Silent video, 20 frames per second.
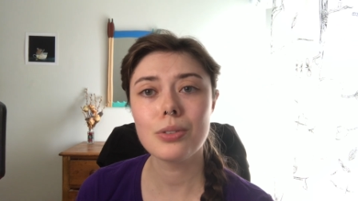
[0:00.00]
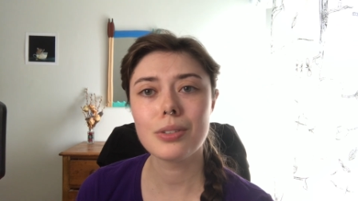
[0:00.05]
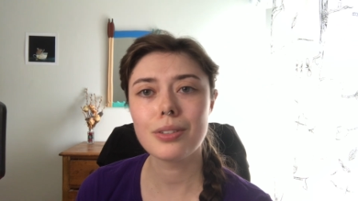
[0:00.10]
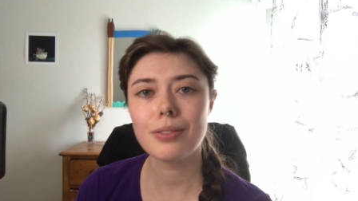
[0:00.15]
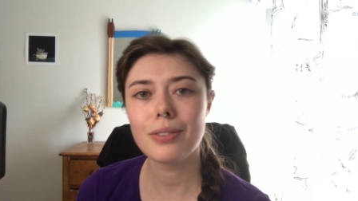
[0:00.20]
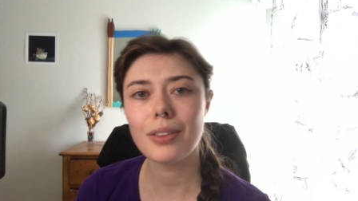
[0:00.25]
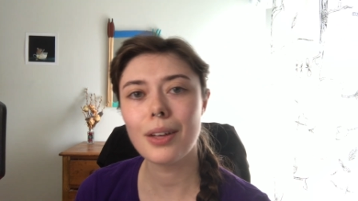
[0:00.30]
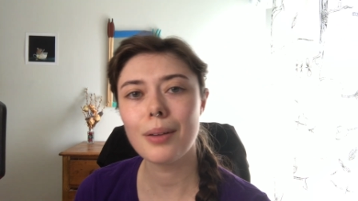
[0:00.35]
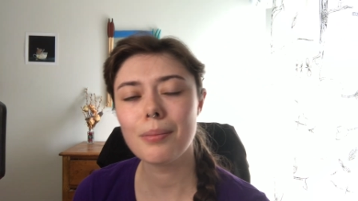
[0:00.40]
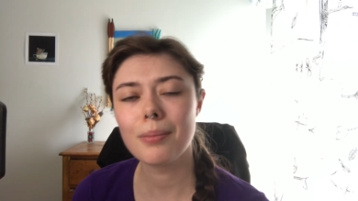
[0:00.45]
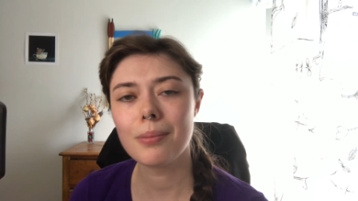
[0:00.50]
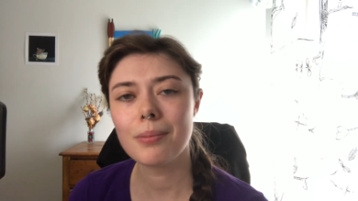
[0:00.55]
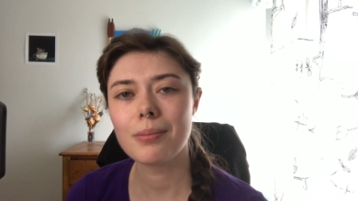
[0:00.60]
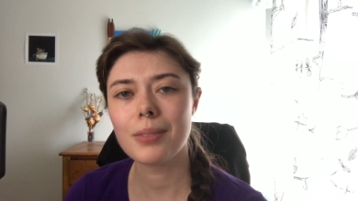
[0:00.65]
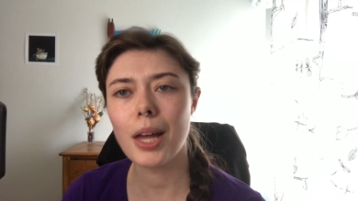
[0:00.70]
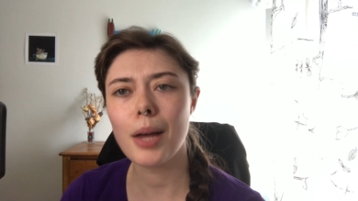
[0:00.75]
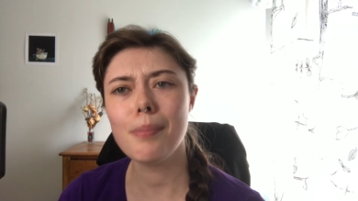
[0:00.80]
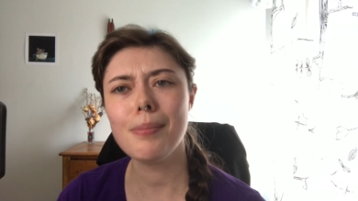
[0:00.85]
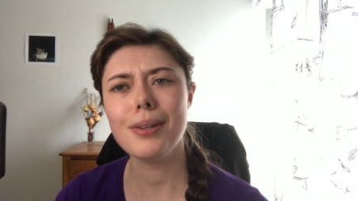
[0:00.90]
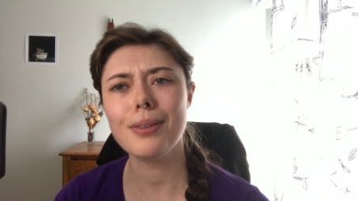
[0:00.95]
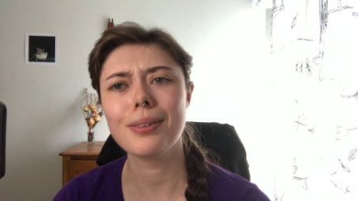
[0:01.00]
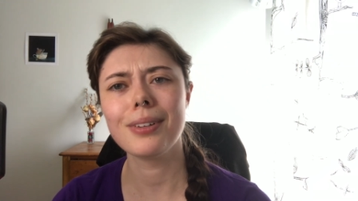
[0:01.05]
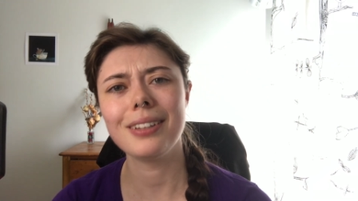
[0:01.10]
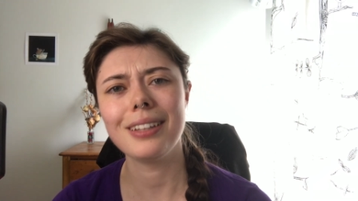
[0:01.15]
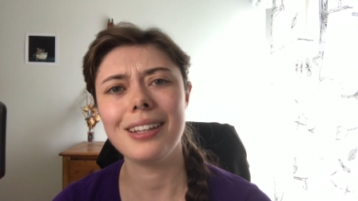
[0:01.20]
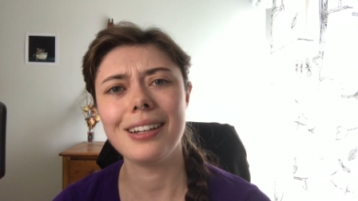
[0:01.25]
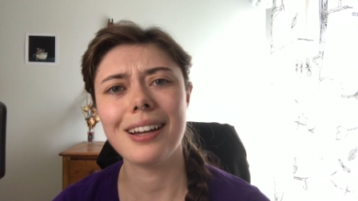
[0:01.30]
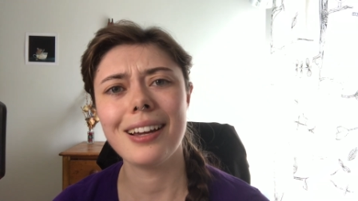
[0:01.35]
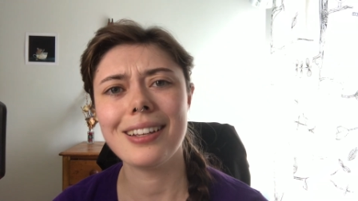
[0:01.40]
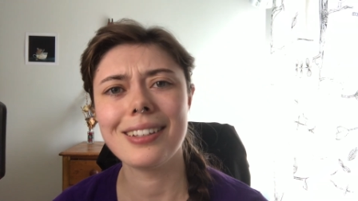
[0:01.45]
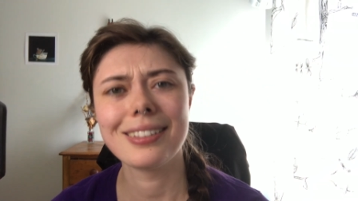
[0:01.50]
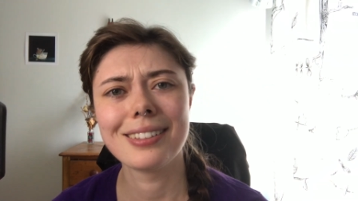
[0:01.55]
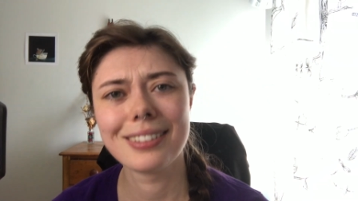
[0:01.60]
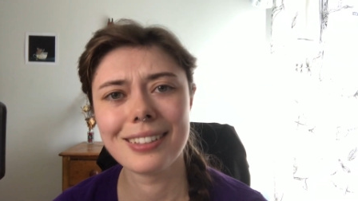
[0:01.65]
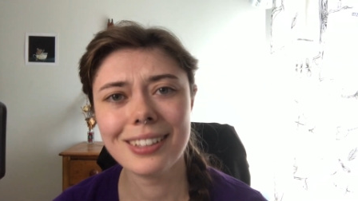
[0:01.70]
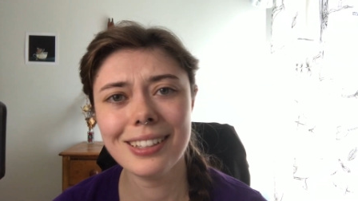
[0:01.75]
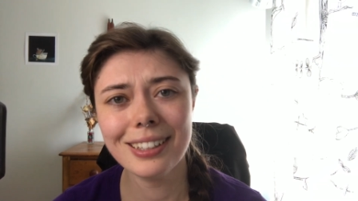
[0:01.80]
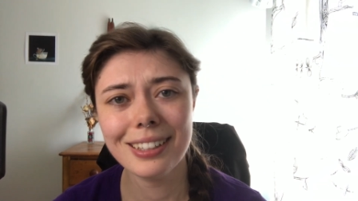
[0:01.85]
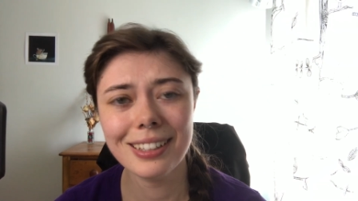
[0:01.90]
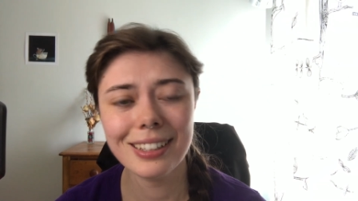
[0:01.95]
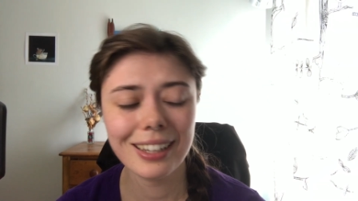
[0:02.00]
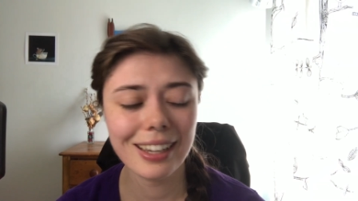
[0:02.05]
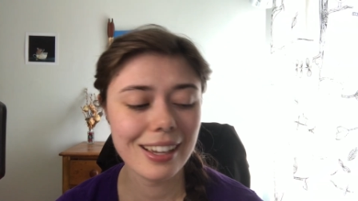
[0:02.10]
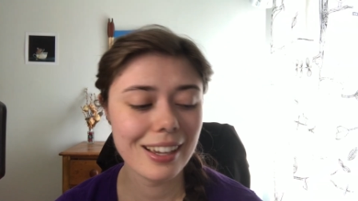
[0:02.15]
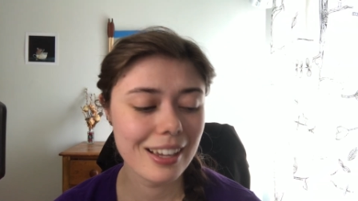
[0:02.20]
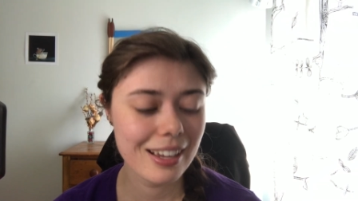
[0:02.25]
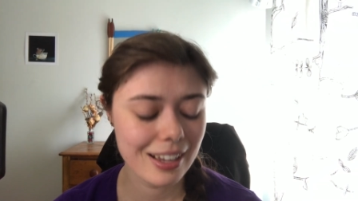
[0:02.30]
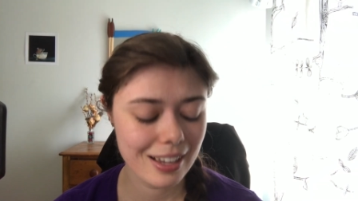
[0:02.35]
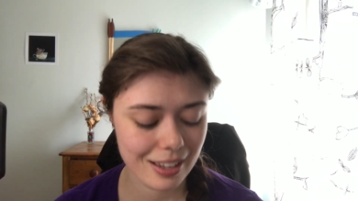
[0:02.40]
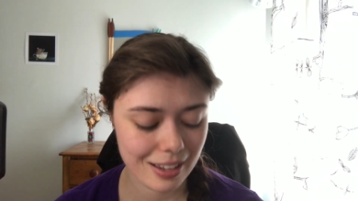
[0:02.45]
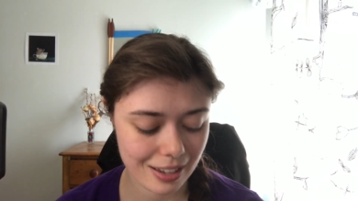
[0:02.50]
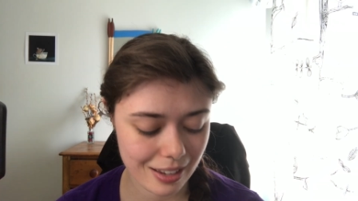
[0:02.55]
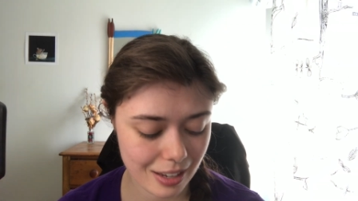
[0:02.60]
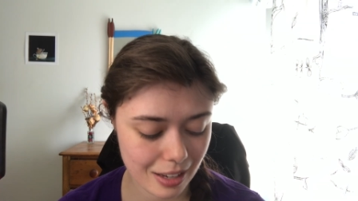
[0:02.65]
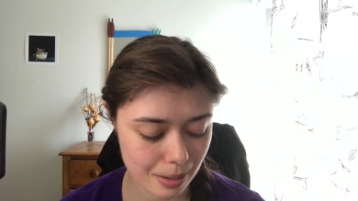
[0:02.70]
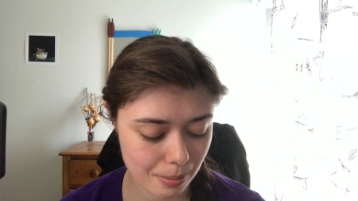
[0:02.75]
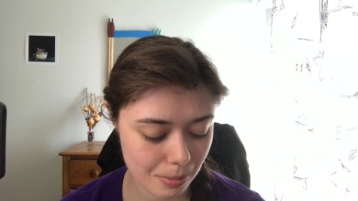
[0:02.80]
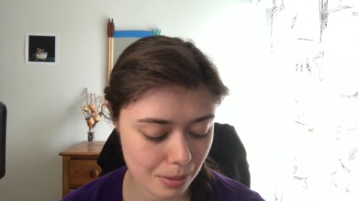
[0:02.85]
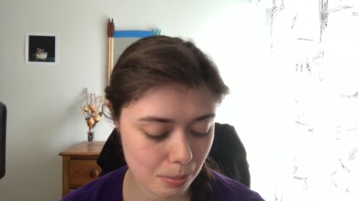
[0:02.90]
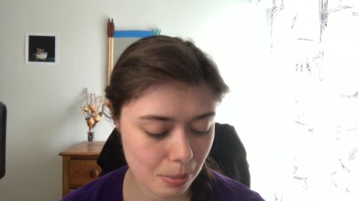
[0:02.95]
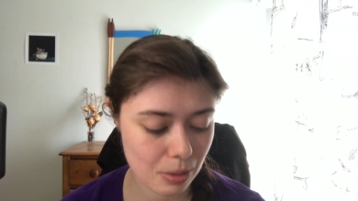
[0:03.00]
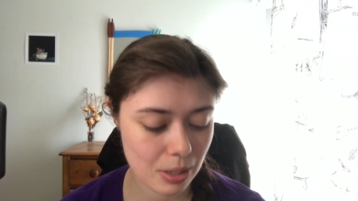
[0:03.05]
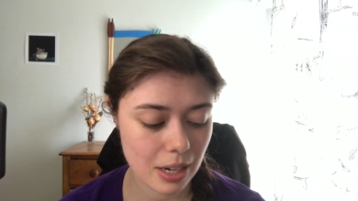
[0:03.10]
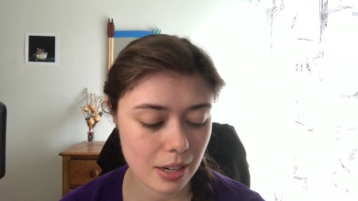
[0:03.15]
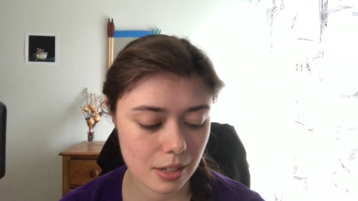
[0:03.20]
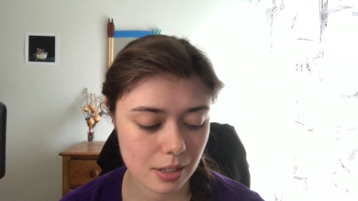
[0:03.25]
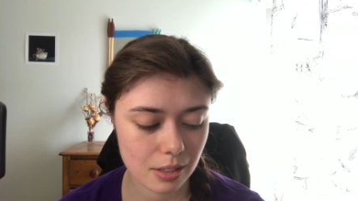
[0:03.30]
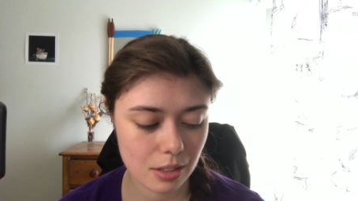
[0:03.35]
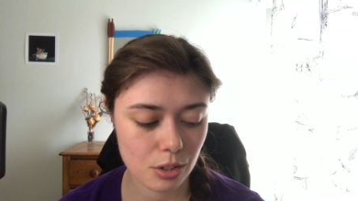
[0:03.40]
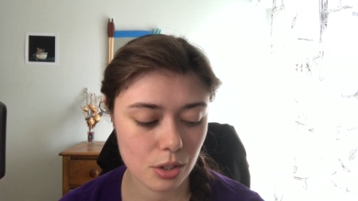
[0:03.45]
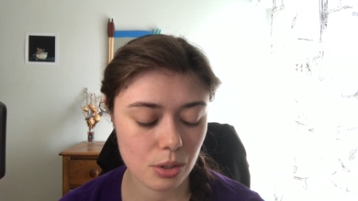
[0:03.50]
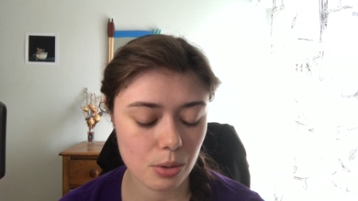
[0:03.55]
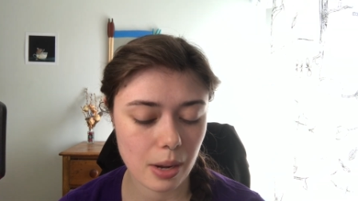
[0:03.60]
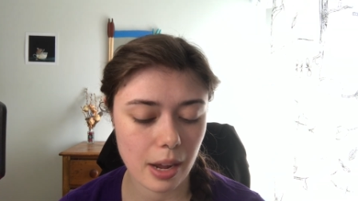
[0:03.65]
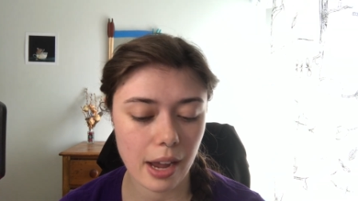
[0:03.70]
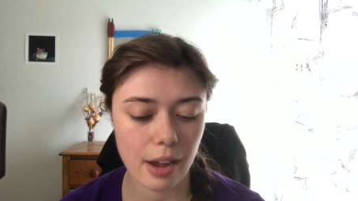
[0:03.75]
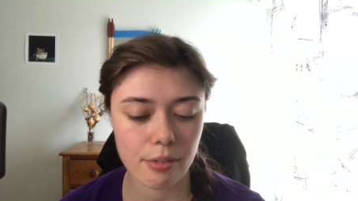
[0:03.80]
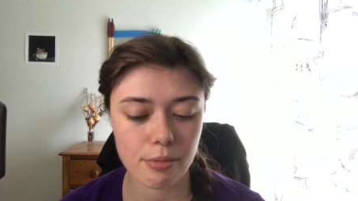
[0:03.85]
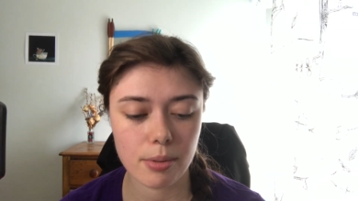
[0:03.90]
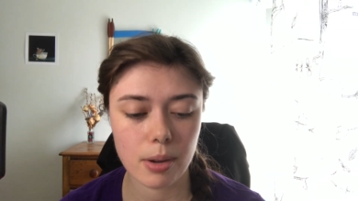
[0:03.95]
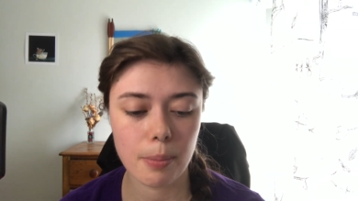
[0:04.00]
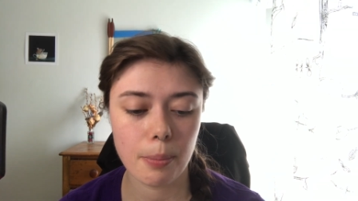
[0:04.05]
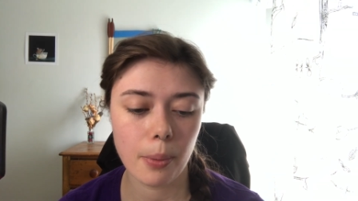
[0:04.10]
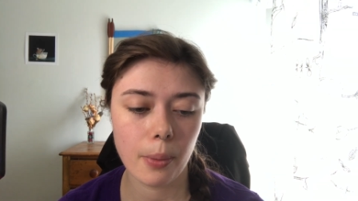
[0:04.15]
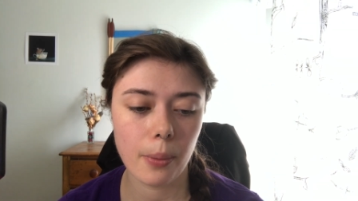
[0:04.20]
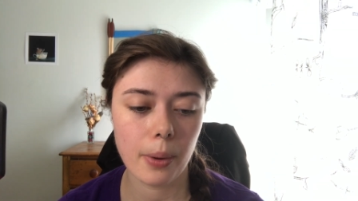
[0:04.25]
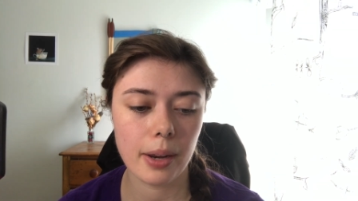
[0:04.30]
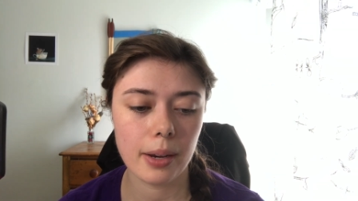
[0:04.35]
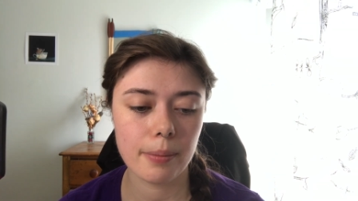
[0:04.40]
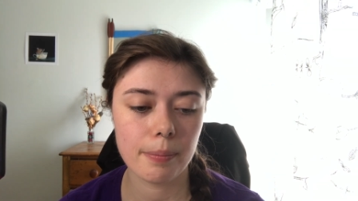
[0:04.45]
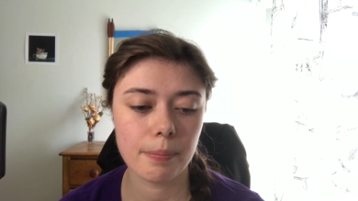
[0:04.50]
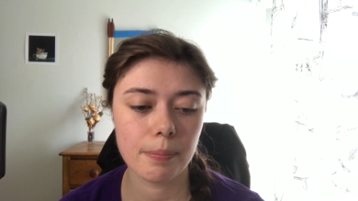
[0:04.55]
of them. That'd be really nice. It'd be nice to do a halfway point.